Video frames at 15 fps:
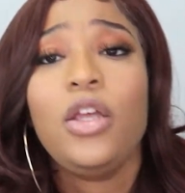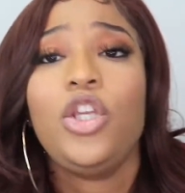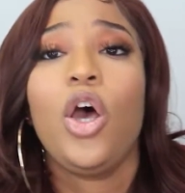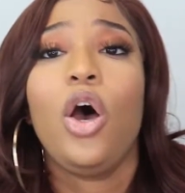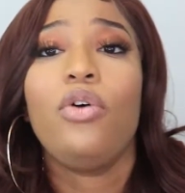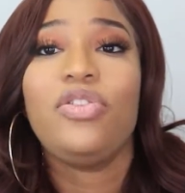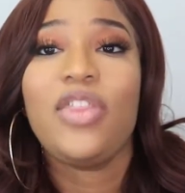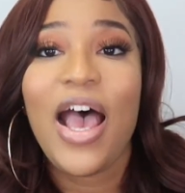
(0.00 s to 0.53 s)

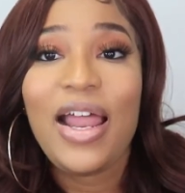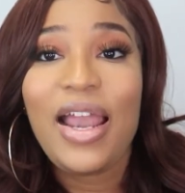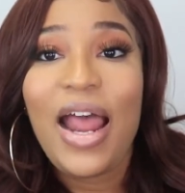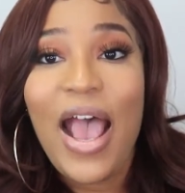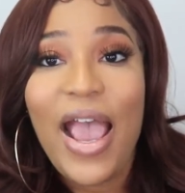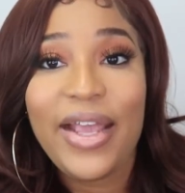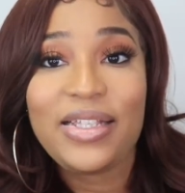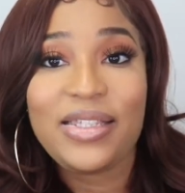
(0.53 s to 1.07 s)
Now that
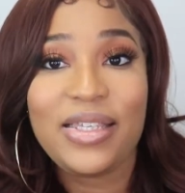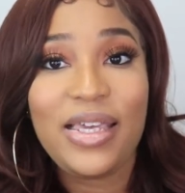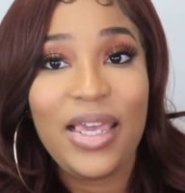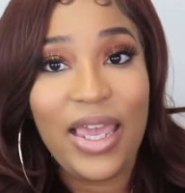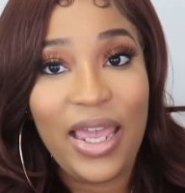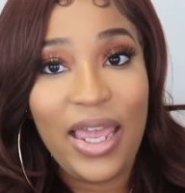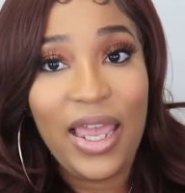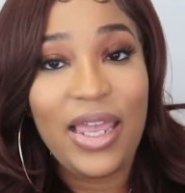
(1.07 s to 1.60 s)

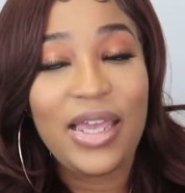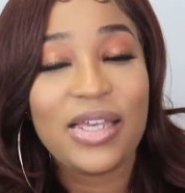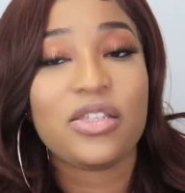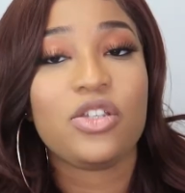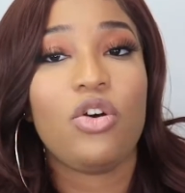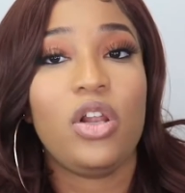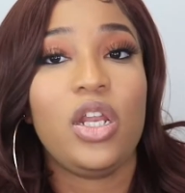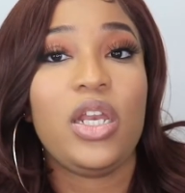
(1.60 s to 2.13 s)
ITA
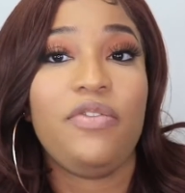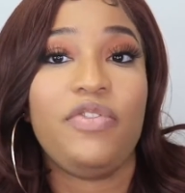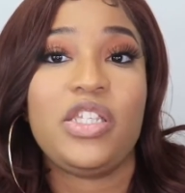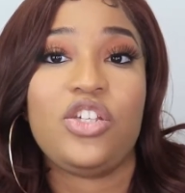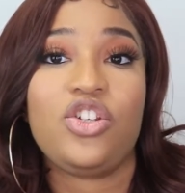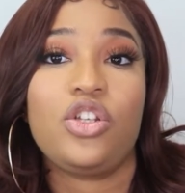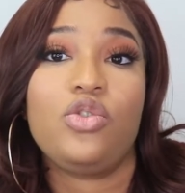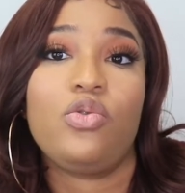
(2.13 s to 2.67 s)
is called an
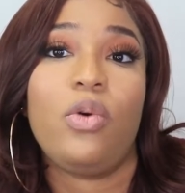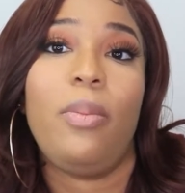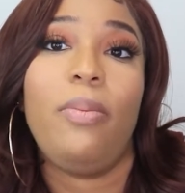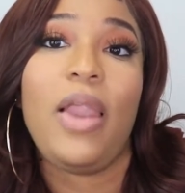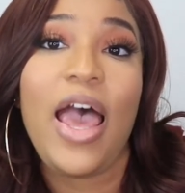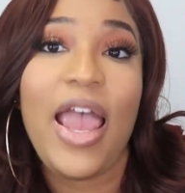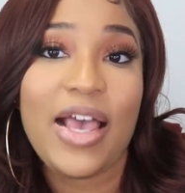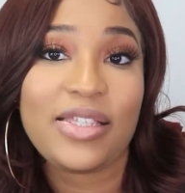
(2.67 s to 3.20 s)
invitation to
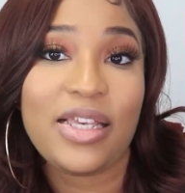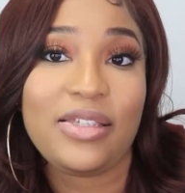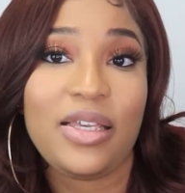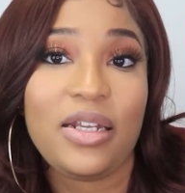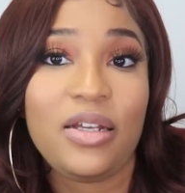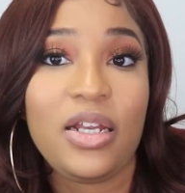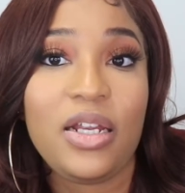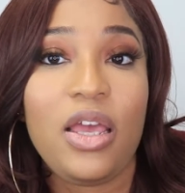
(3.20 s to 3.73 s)
apply, as I
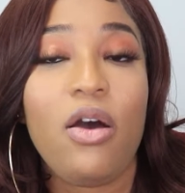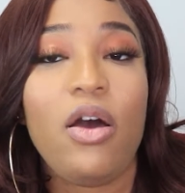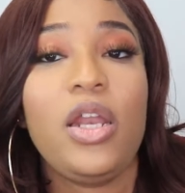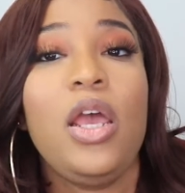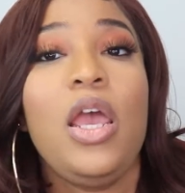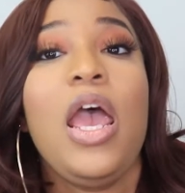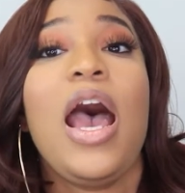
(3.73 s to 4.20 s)
said early on,